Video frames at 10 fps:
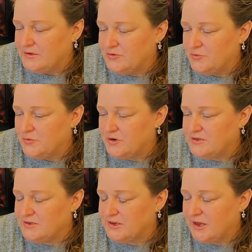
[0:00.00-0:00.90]
sword
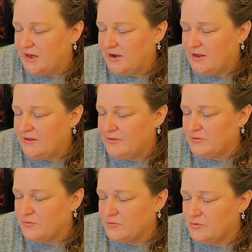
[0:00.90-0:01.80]
is cutting
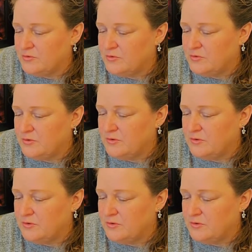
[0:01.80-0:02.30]
through.